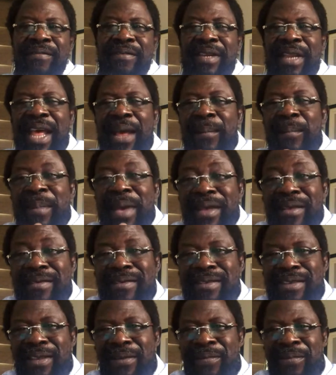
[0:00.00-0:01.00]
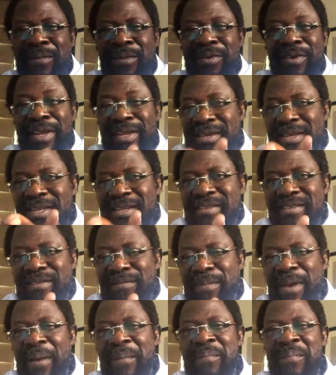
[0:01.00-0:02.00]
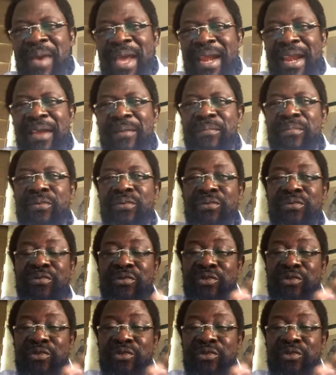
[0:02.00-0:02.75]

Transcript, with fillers: that makes him, renders him amenable